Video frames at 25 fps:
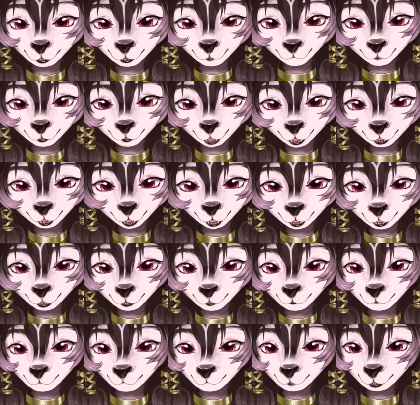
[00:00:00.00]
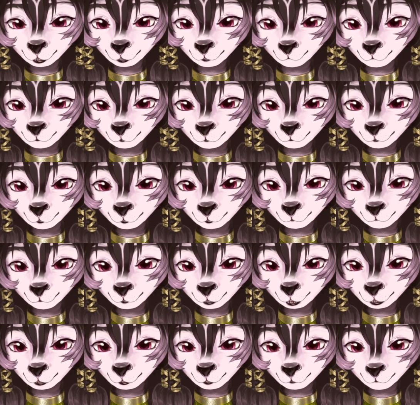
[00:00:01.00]
media's criticism
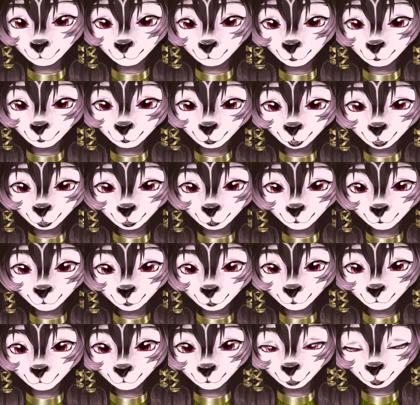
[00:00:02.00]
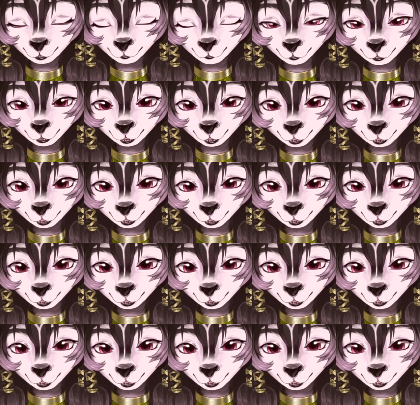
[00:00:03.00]
of the Chinese government,